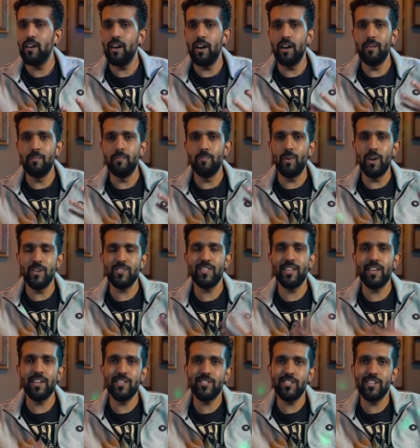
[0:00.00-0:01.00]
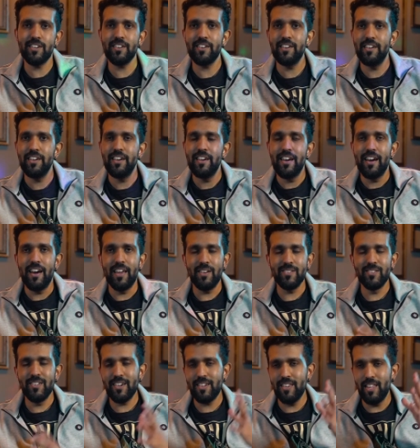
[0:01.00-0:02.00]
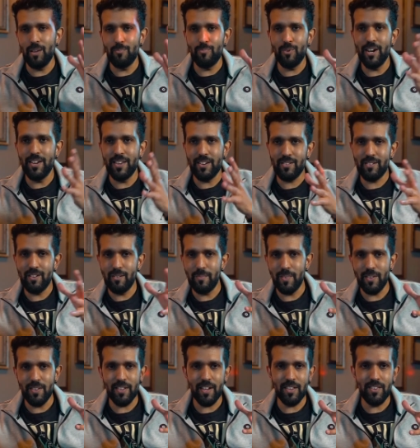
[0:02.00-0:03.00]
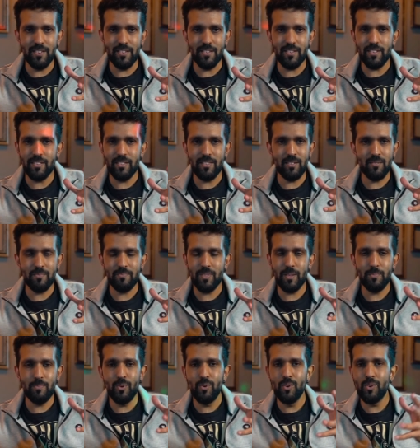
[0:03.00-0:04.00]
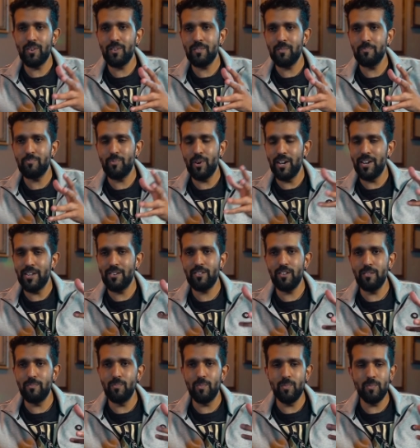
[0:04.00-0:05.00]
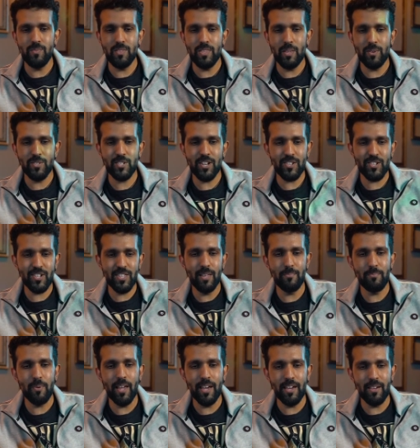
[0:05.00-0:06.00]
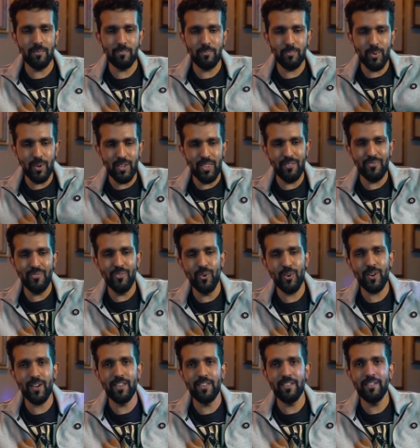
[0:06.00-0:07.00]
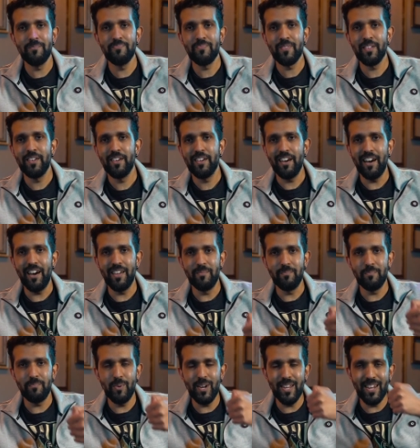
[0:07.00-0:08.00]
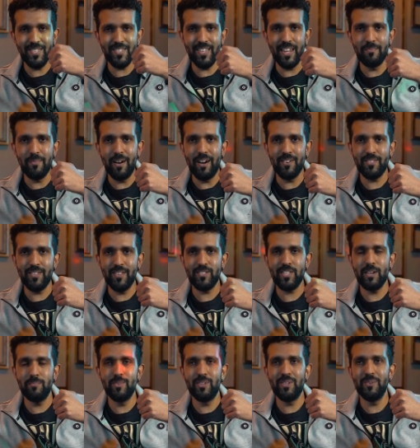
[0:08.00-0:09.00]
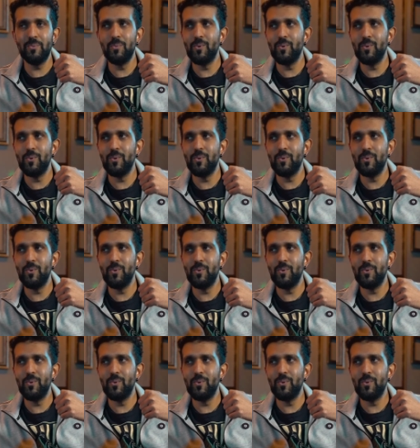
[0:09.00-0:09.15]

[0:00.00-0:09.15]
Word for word: Um, whilst they're eating, and I was looking at the bride and groom, and and the, the poor bride and groom they were touching the plate, putting the fork in, and putting it to their mouth, and somebody will